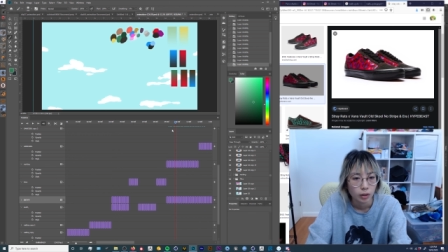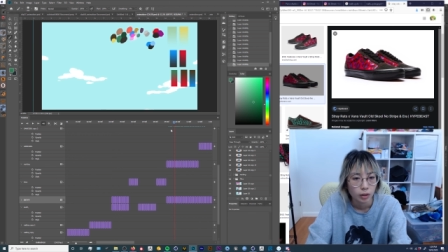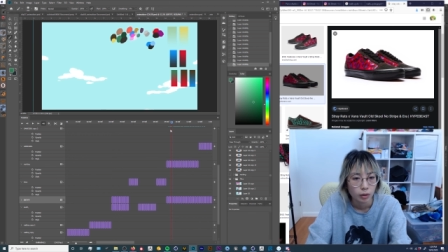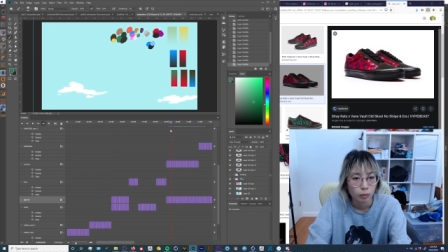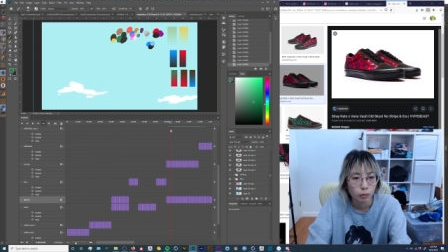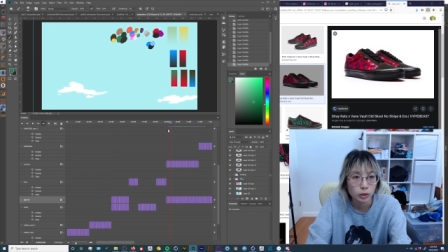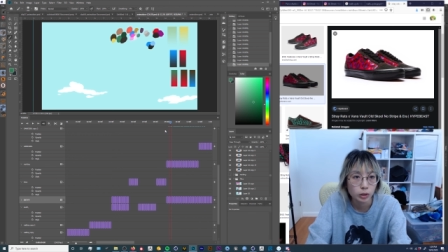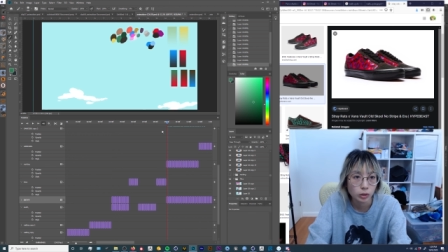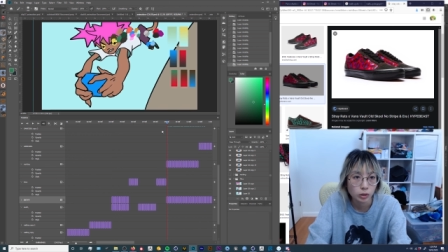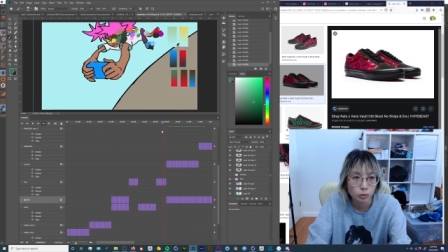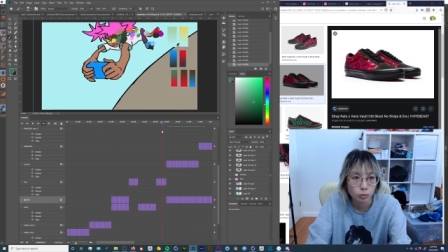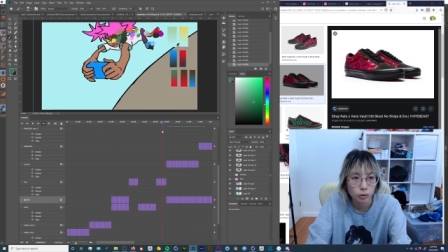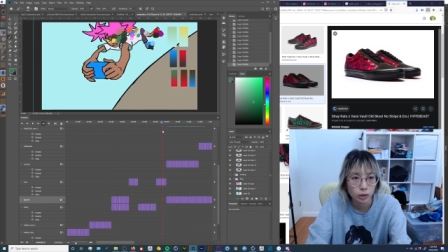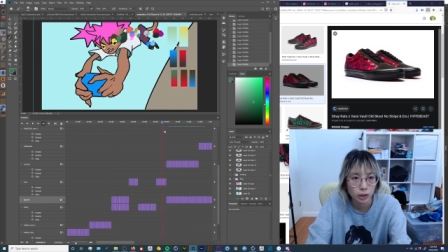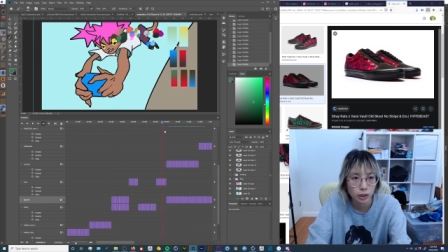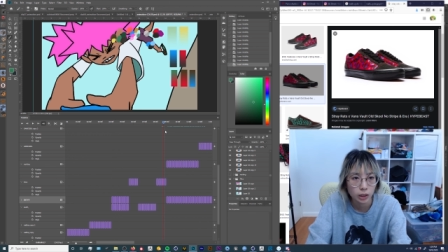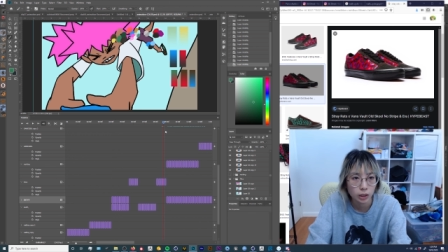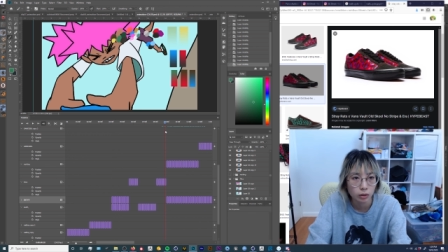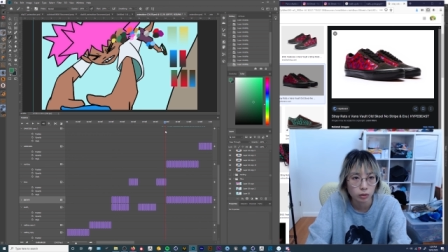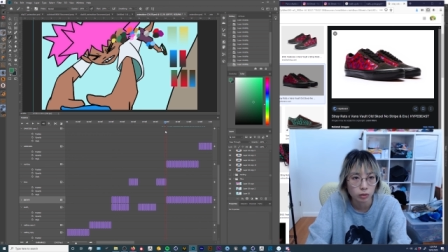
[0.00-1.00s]
which is really
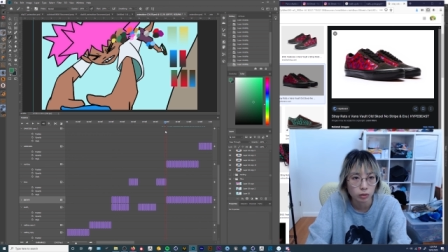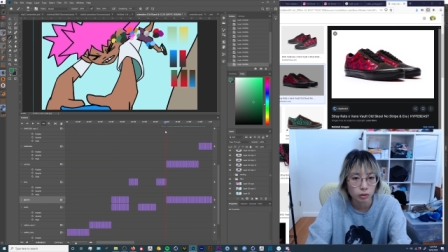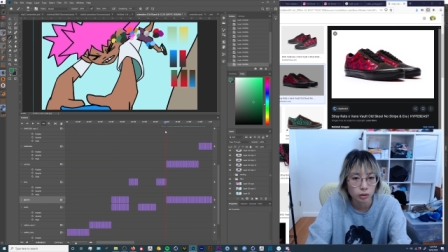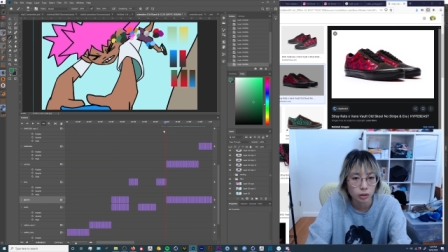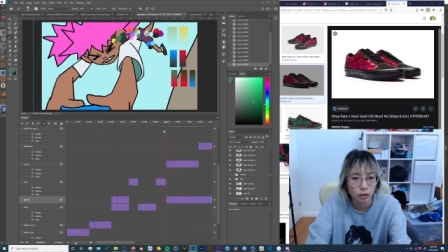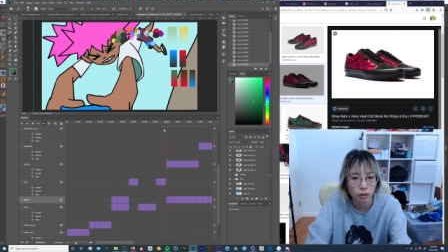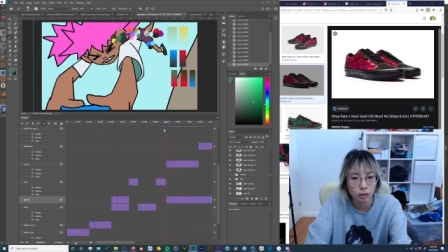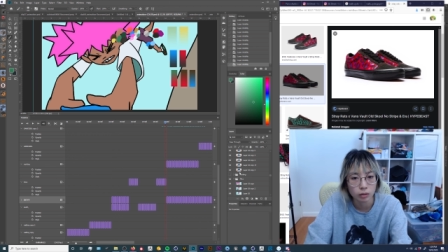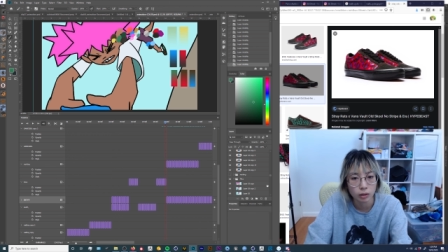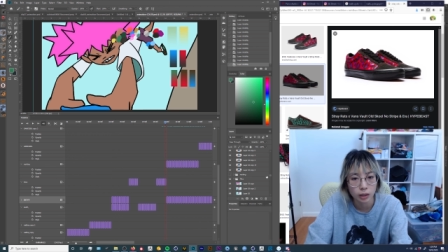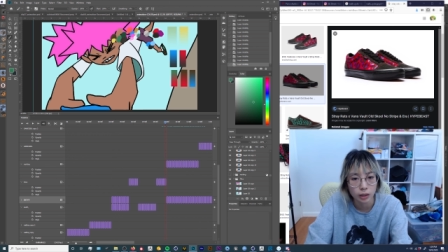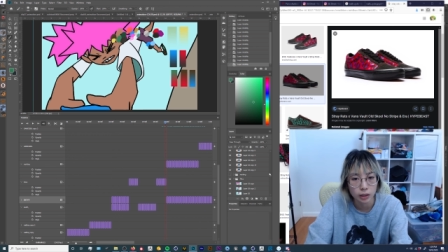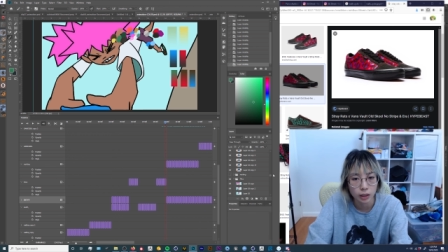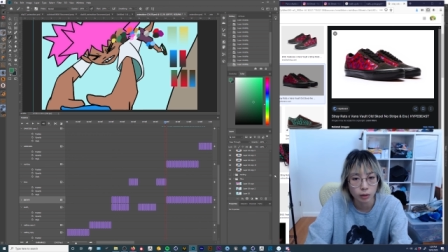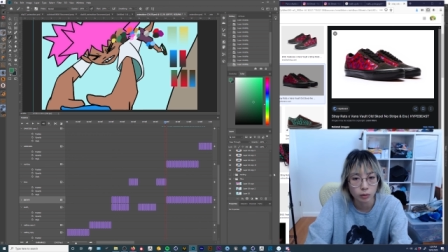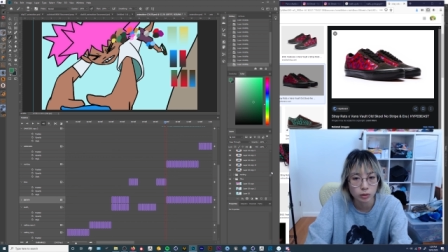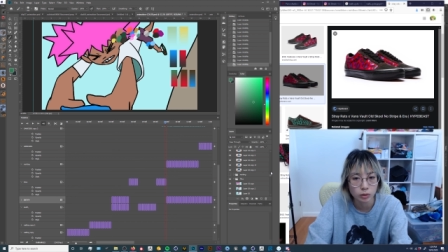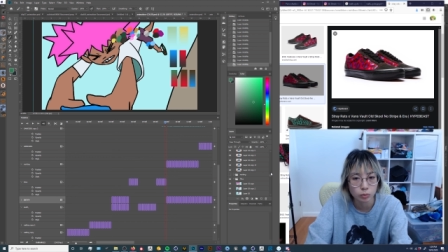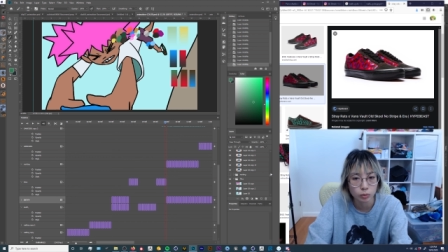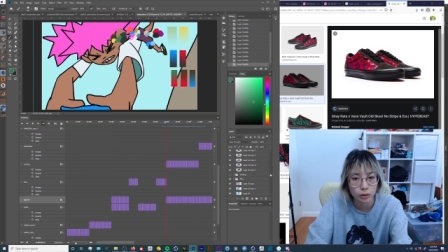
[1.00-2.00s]
cute, you know, like that
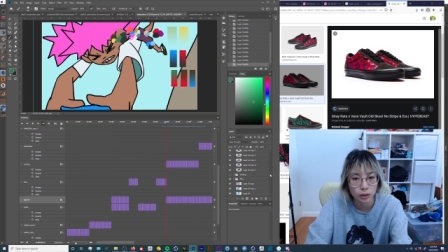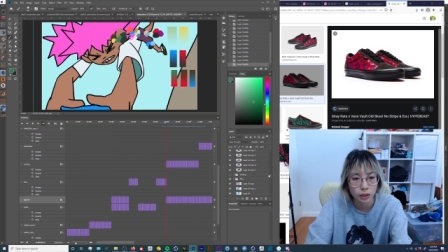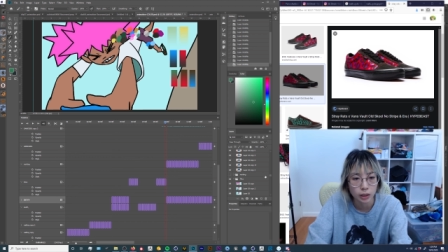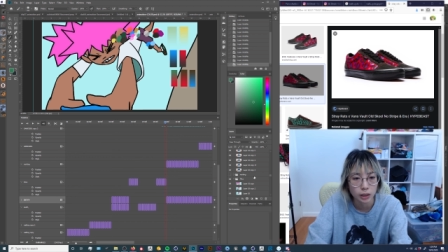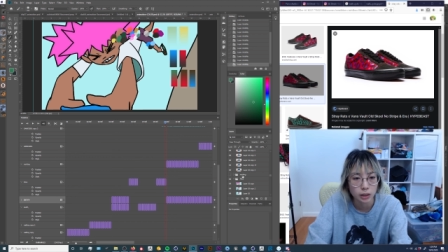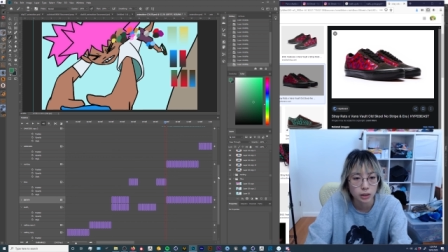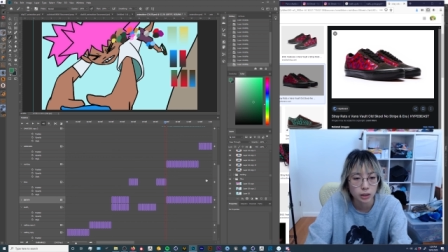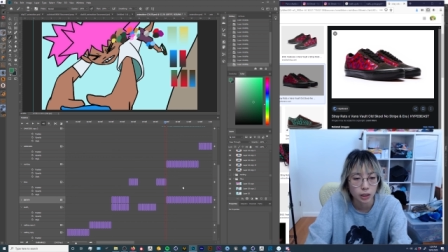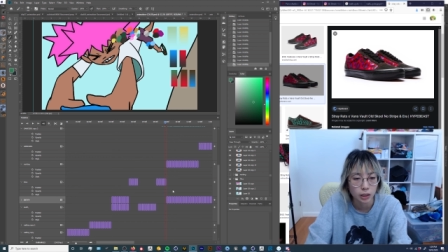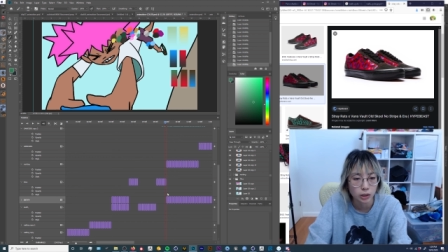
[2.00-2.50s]
was really easy.